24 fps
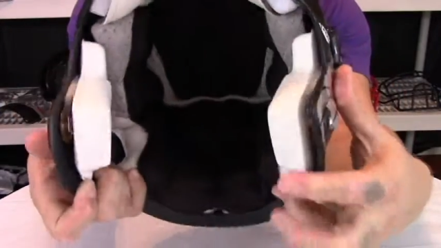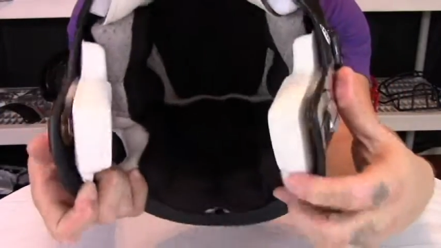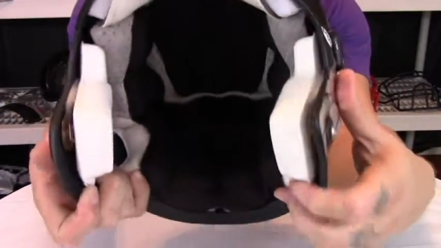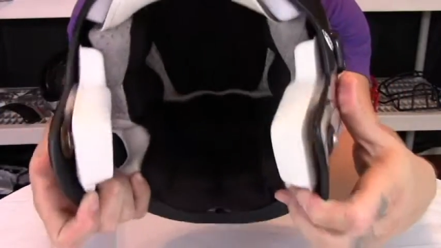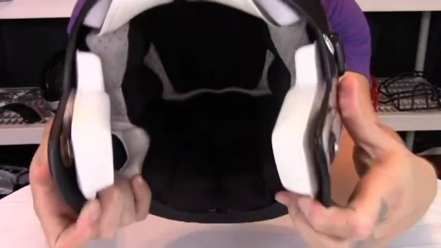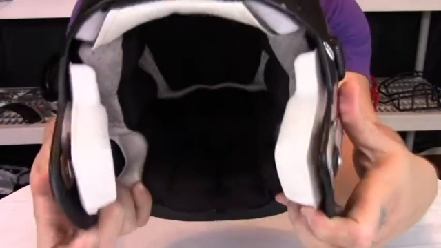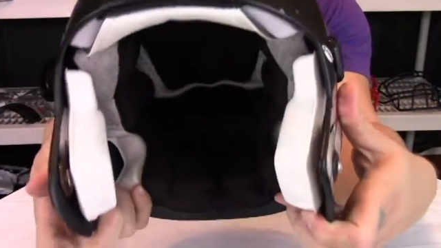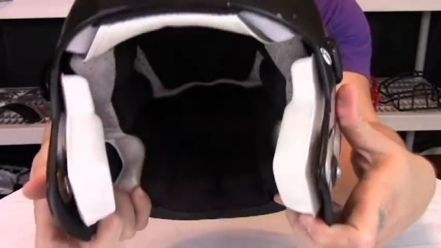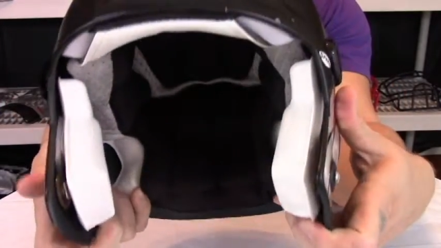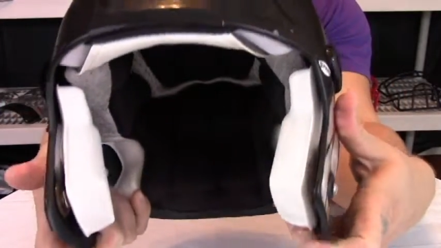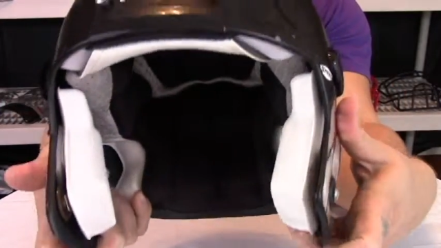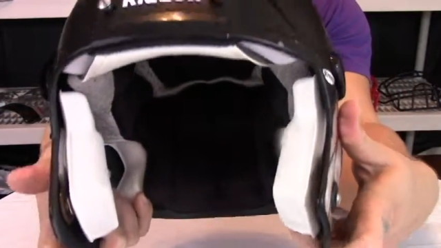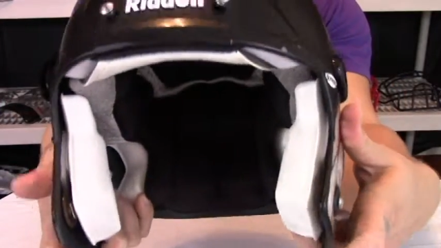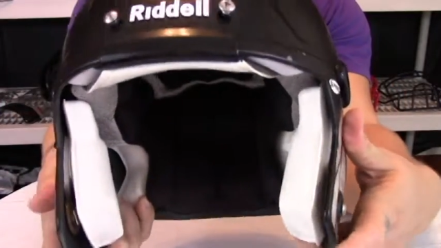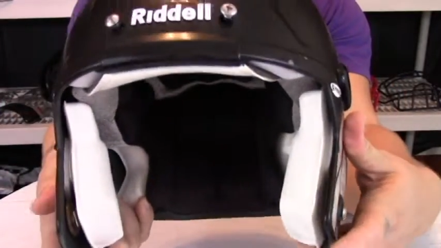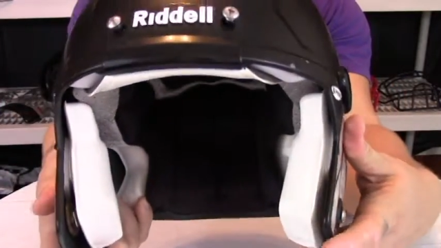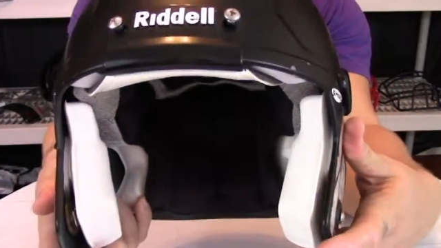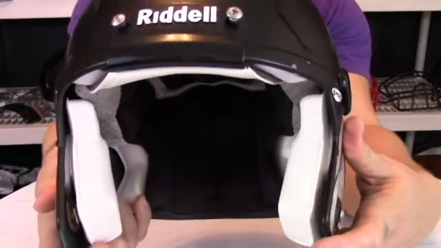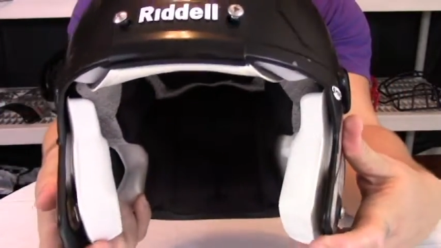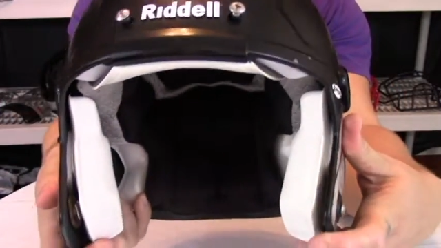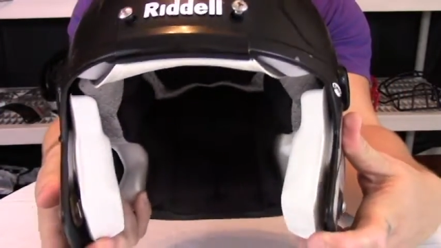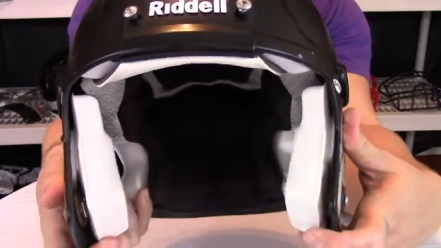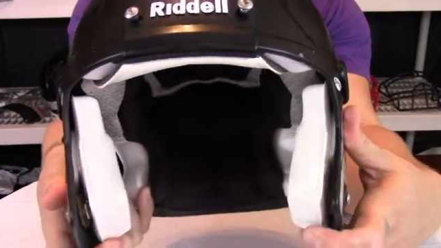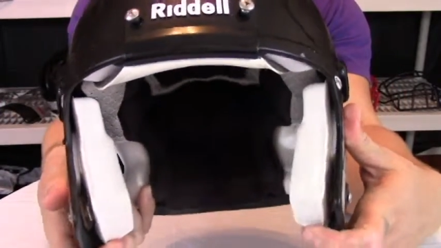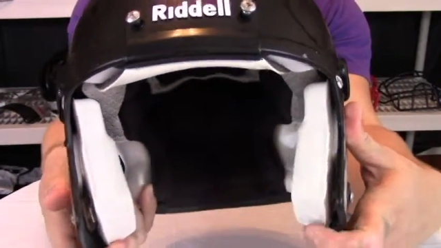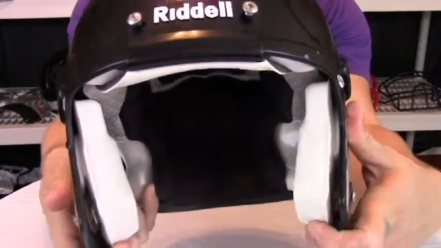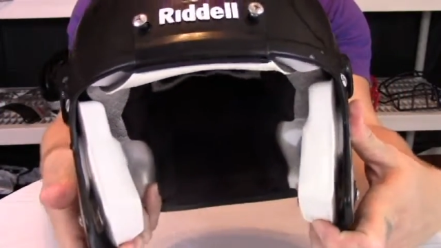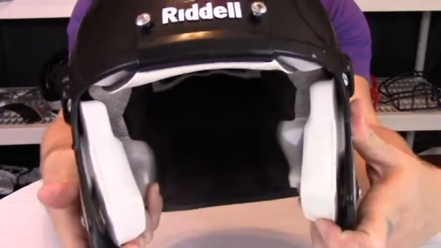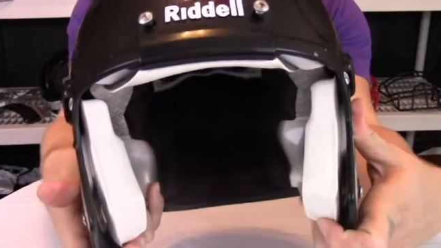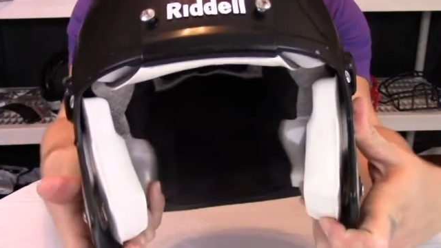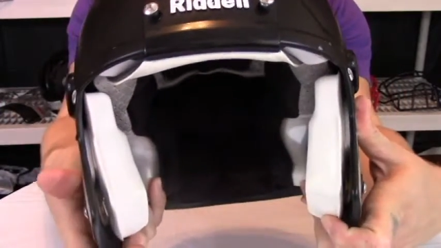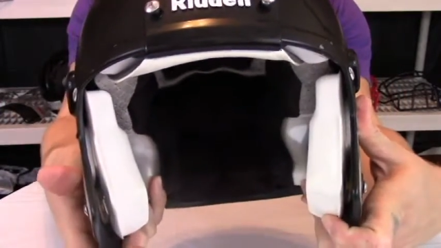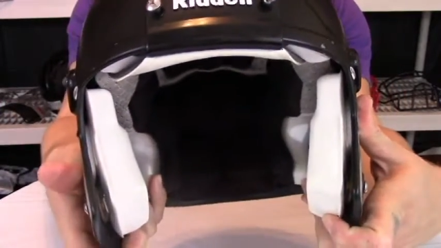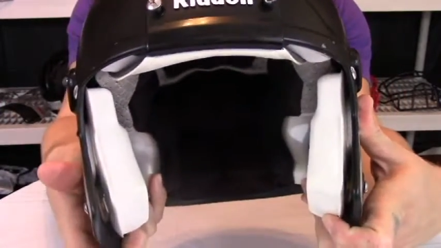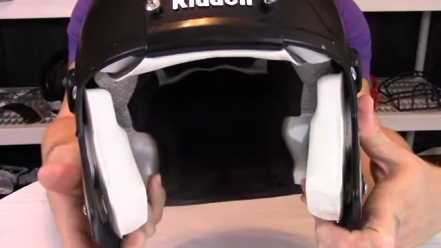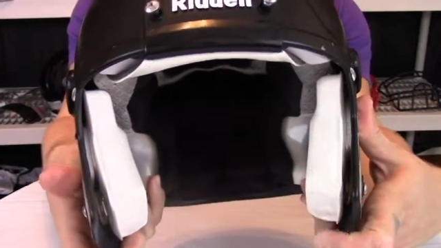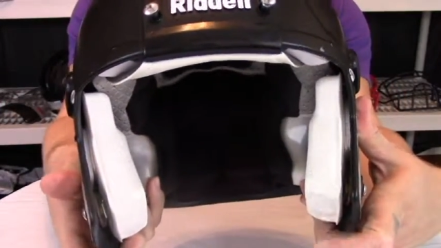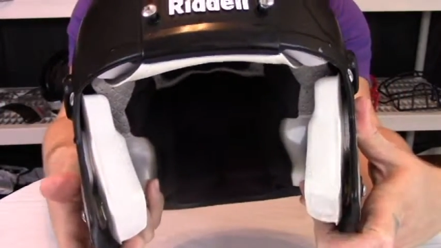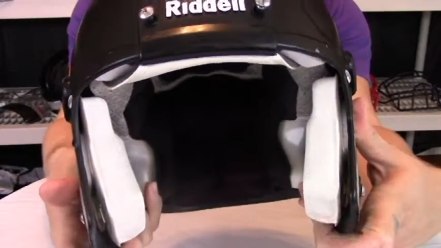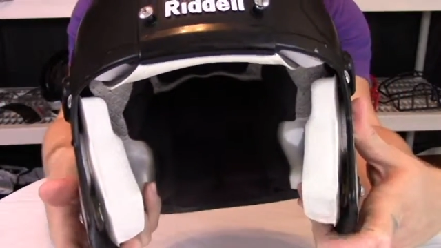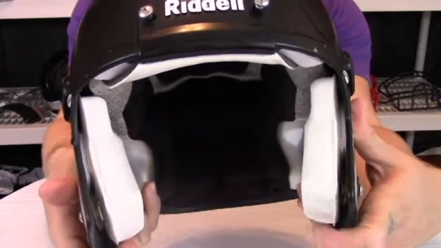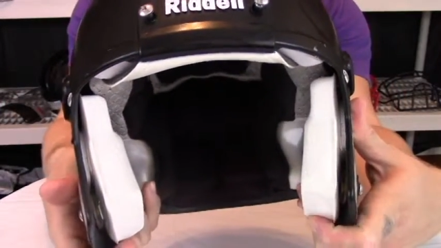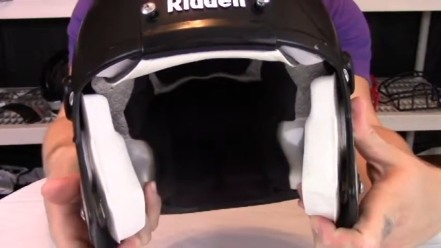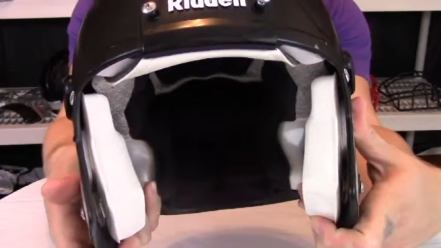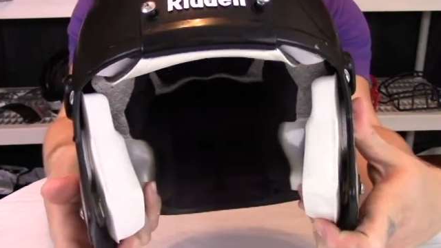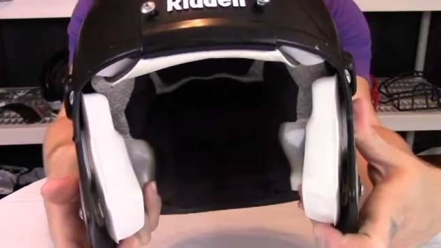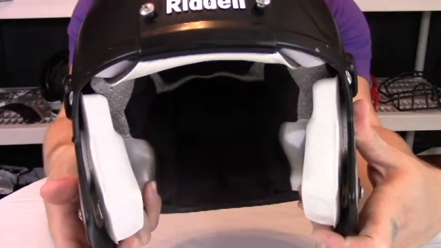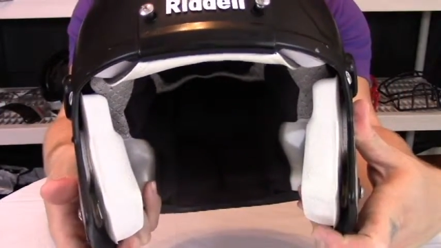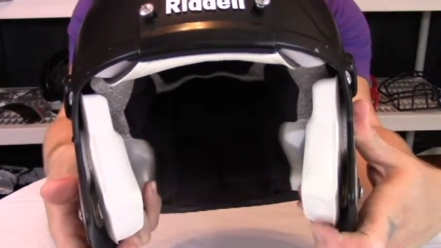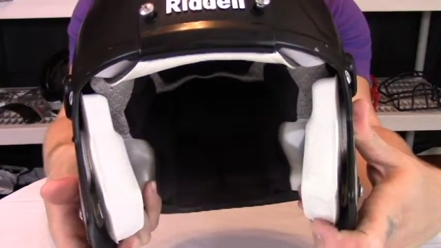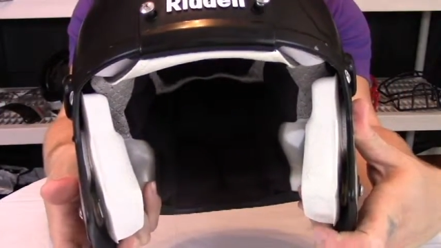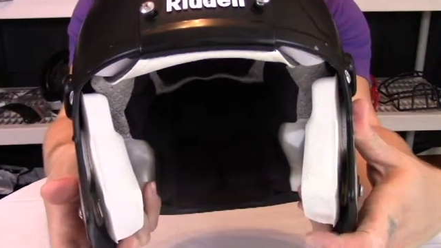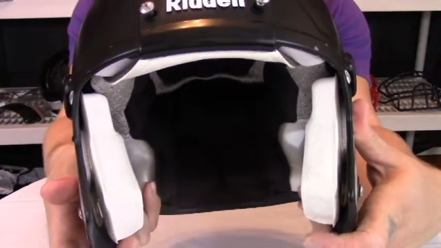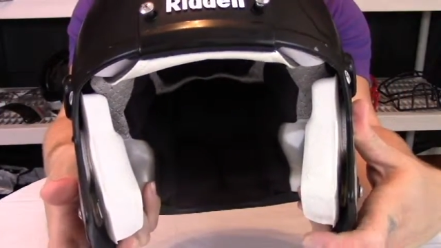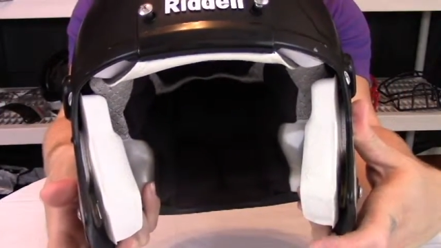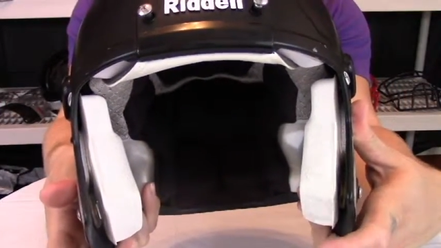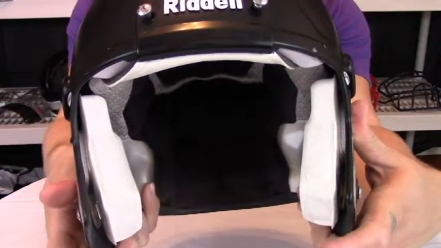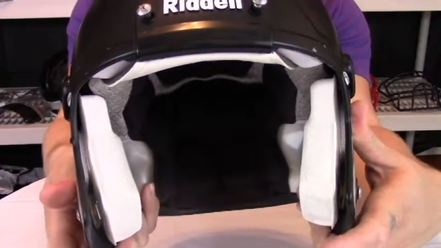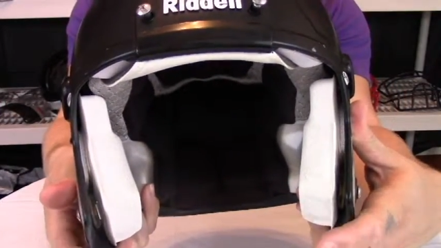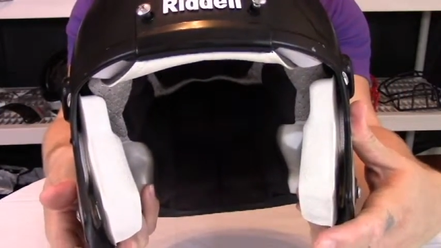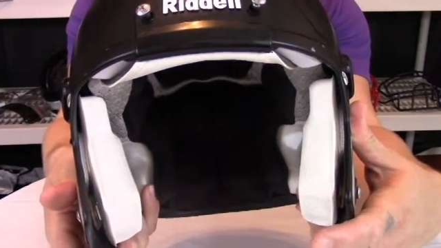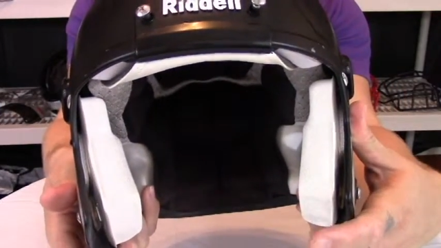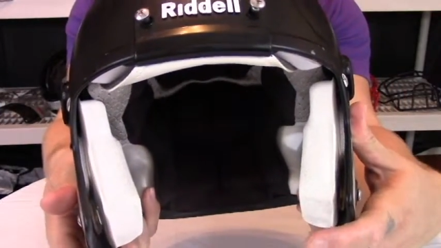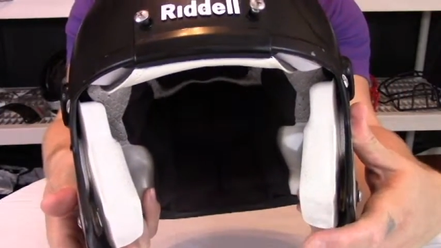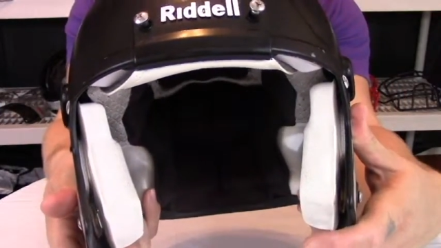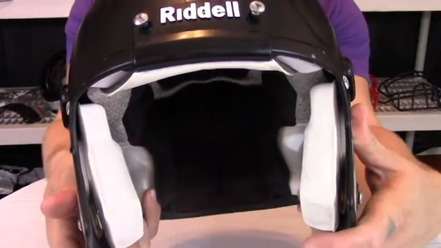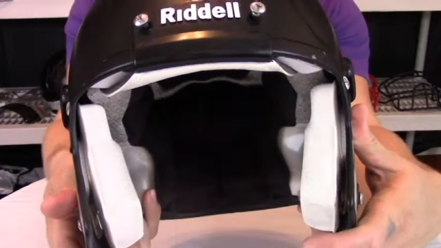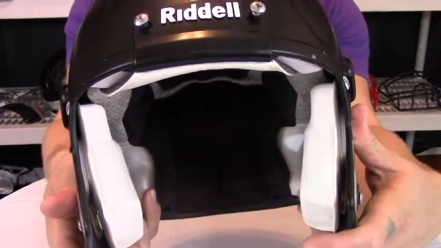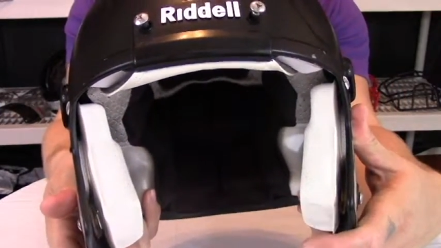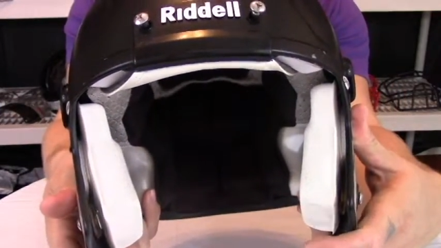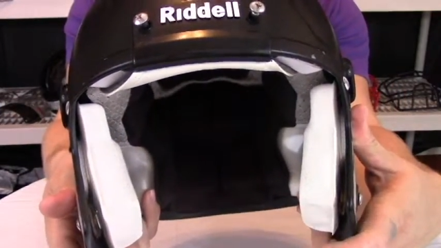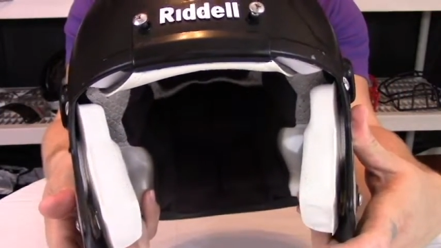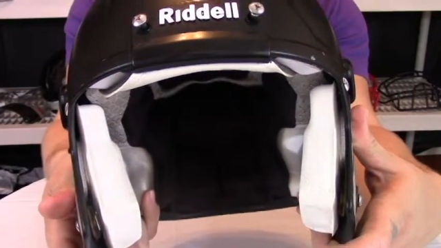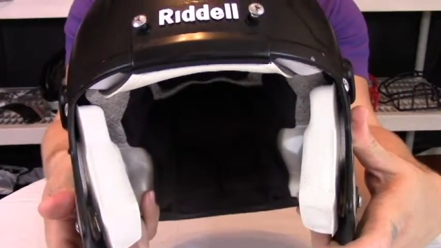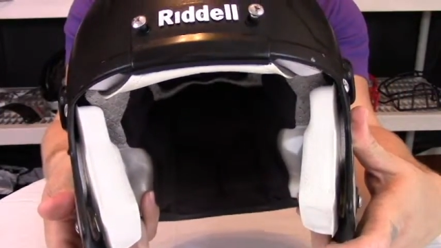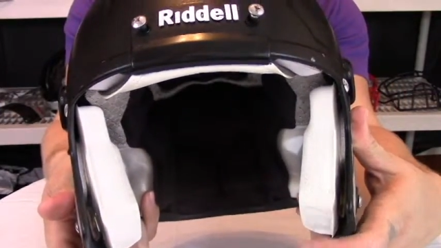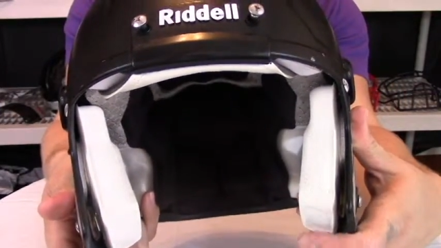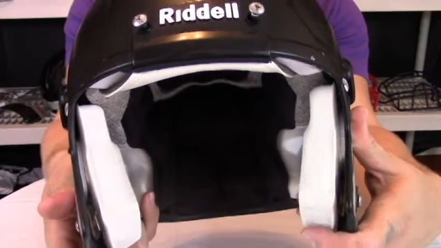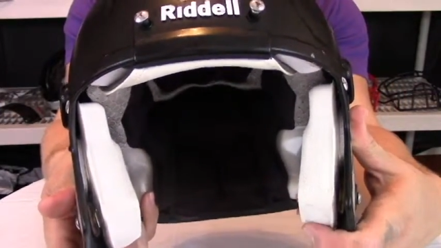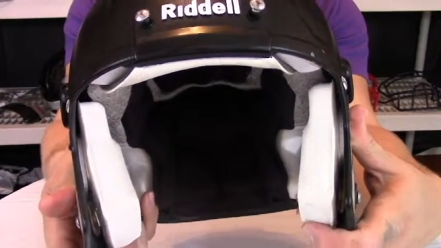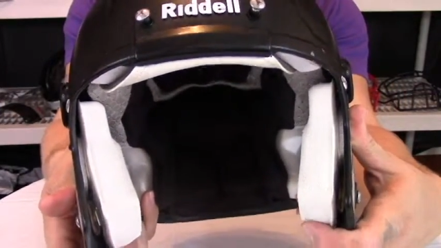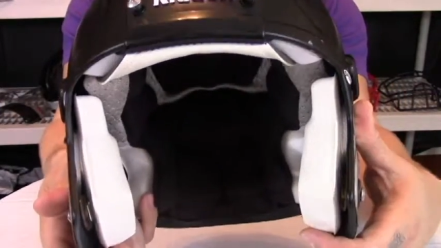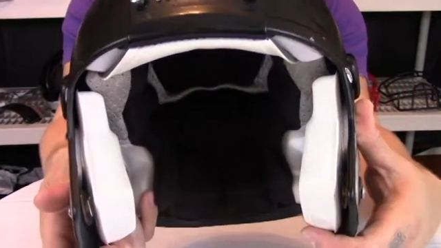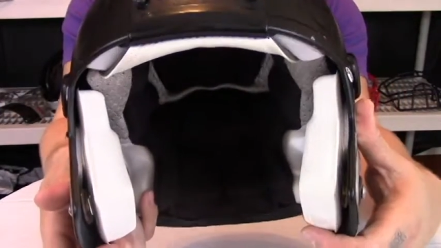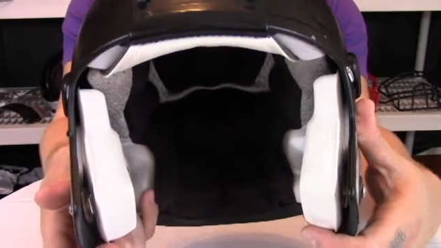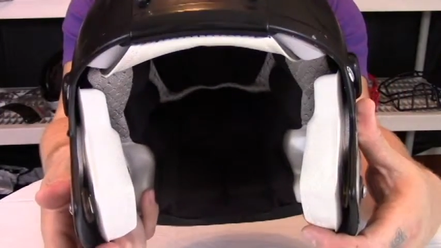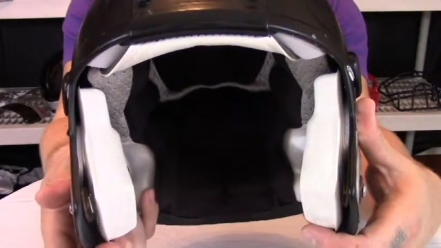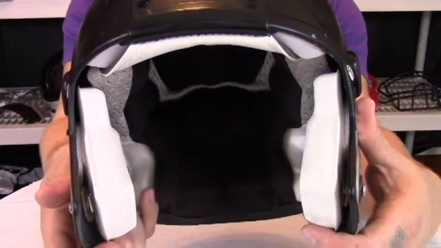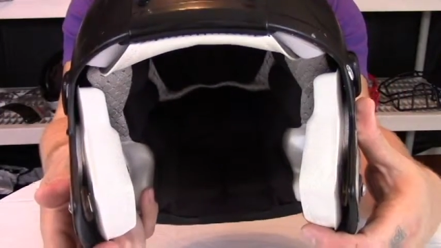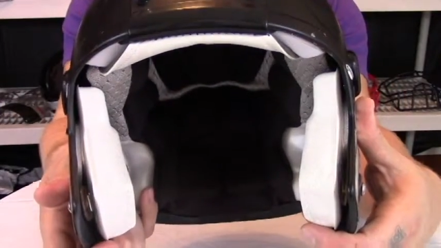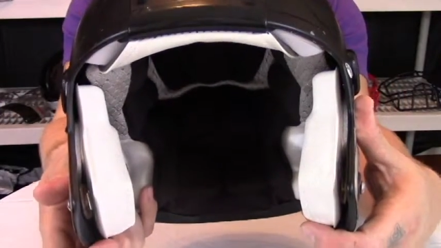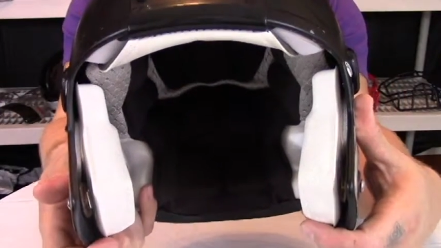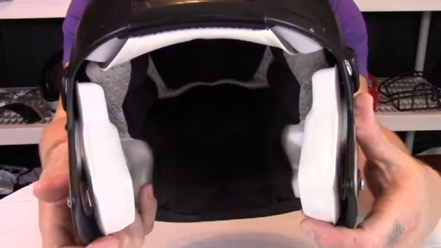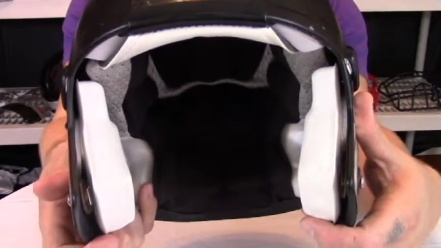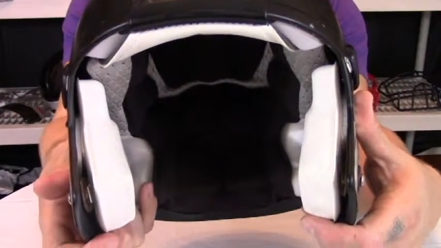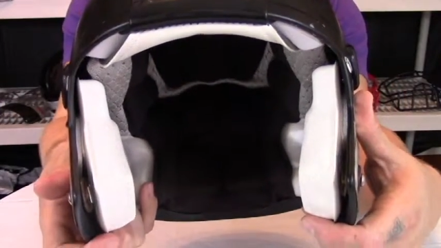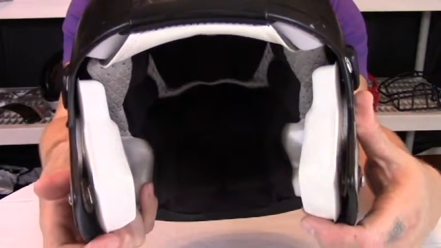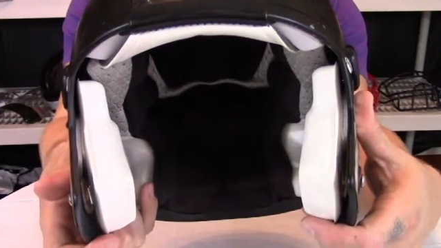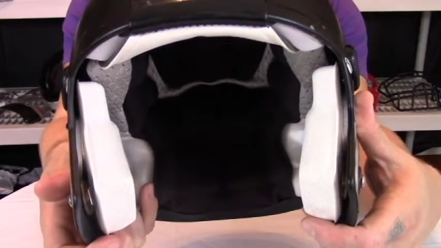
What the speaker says: No face is visible, so there are no lips to read.